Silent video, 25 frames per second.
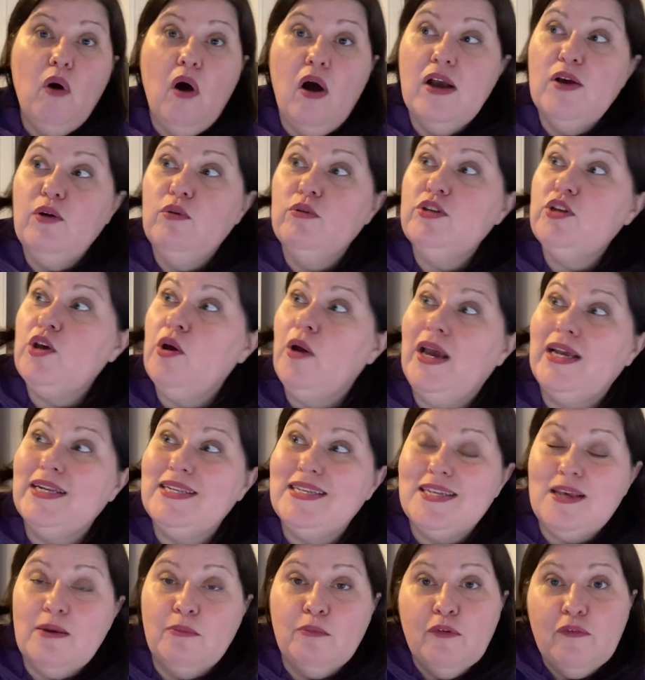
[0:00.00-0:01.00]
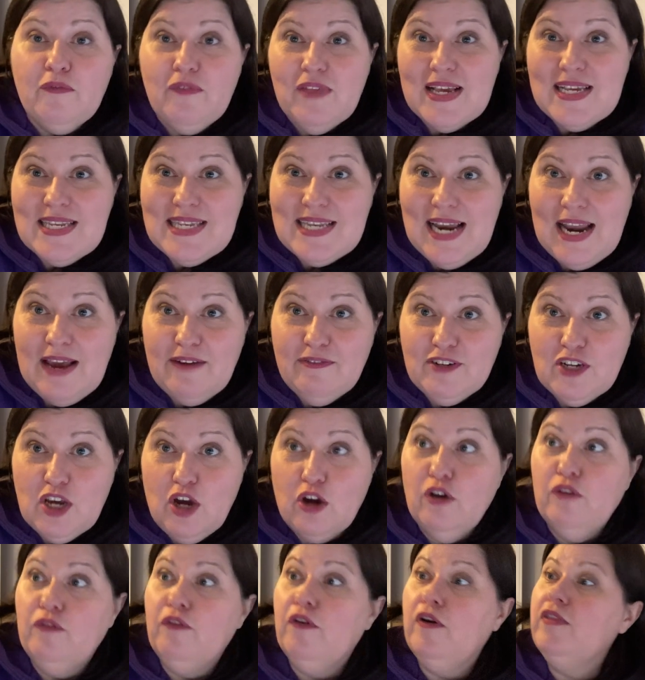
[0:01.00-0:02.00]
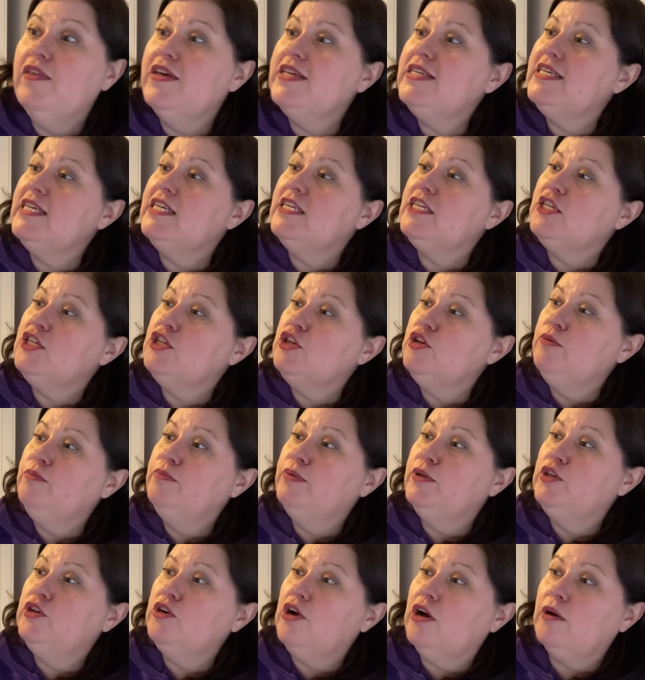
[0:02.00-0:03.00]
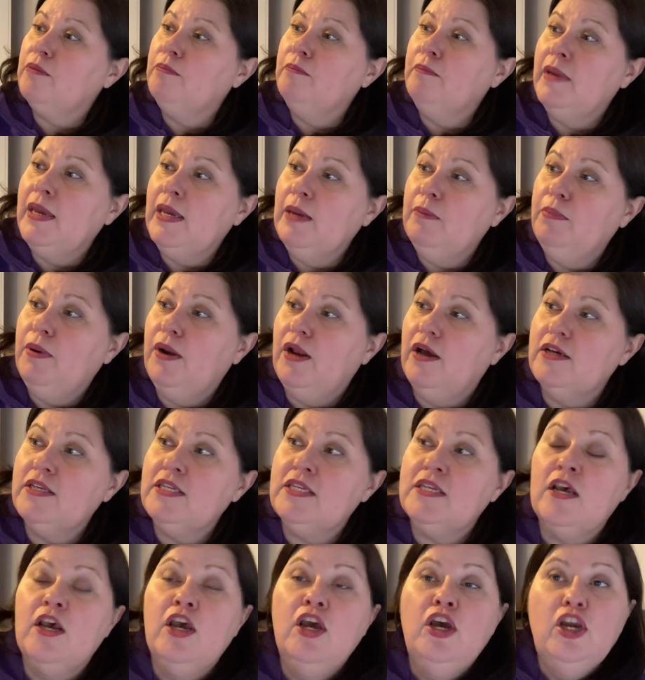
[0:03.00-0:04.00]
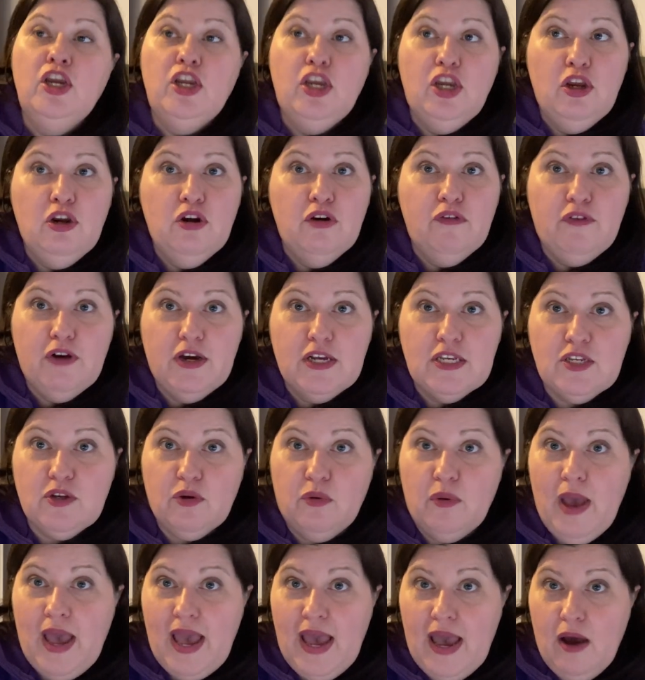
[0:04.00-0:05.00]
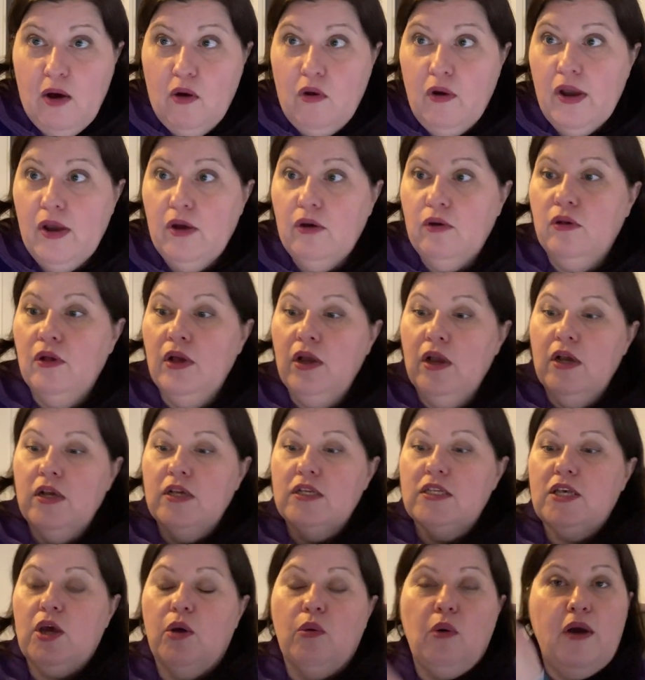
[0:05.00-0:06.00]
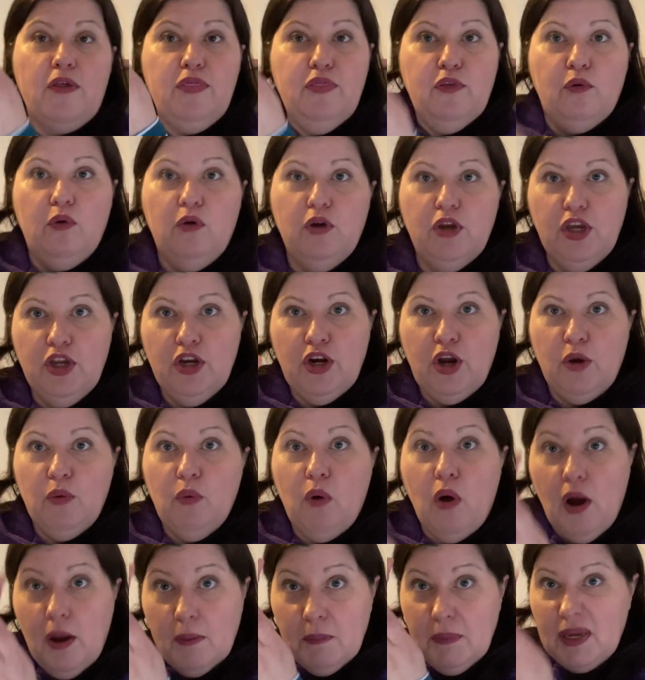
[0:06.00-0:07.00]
I also had some of this left over this is Superdrug Me Plus Universal Hair Oil so I thought you know what I'm